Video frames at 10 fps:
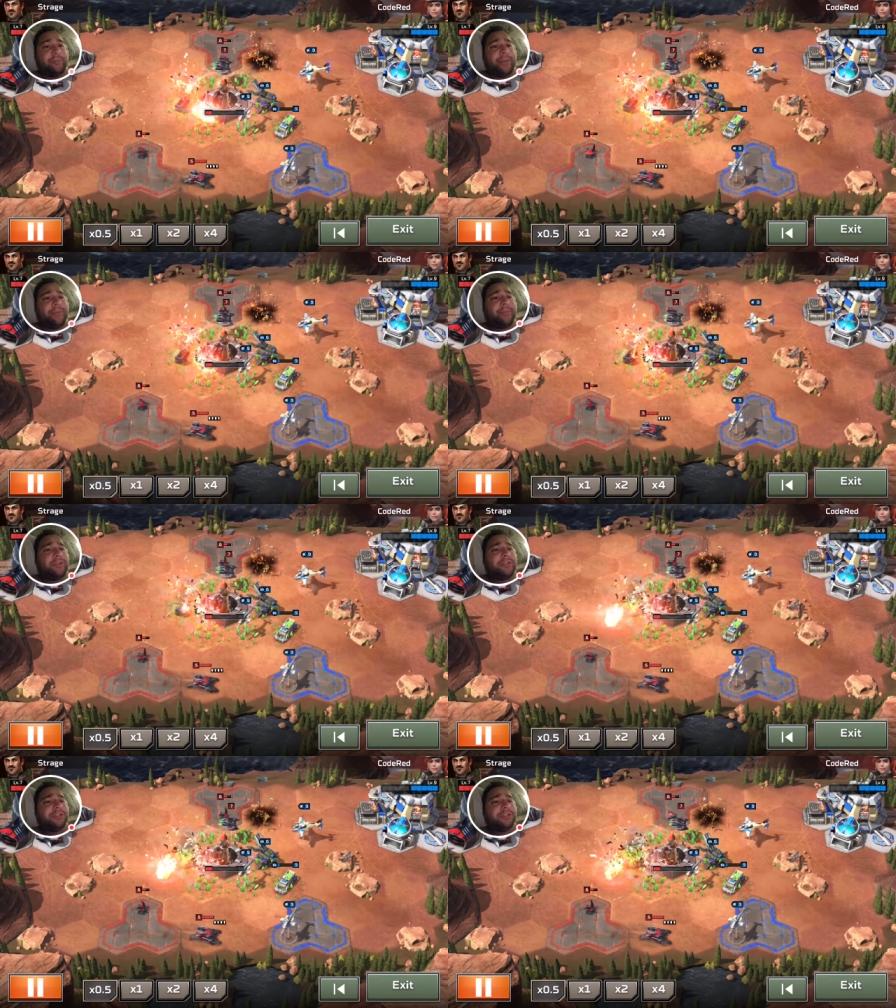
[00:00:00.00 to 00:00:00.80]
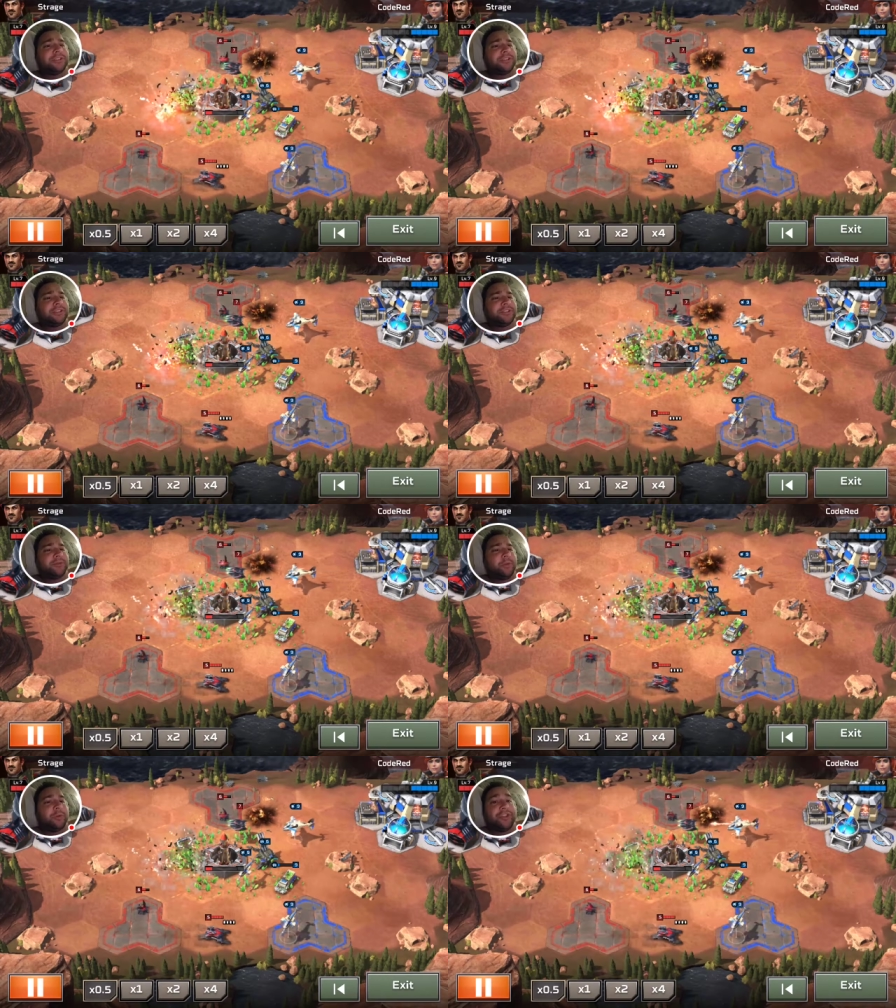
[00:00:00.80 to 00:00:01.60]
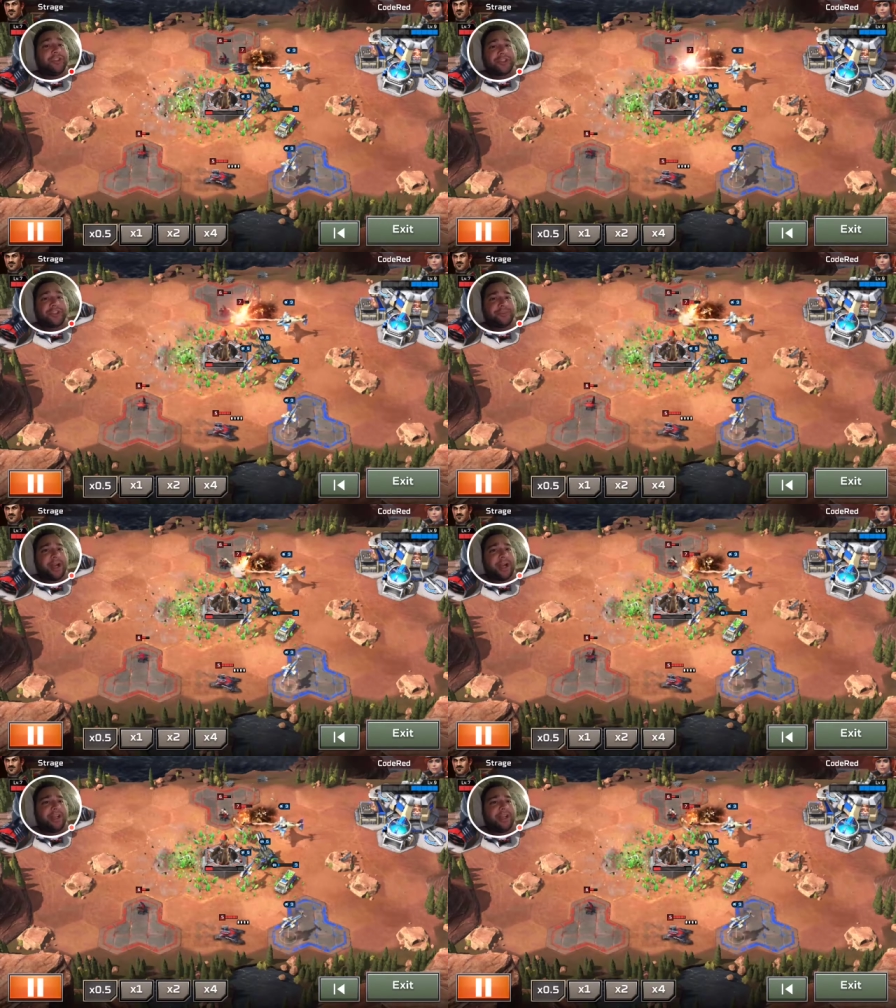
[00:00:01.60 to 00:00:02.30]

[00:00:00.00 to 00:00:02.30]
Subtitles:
people or just mine.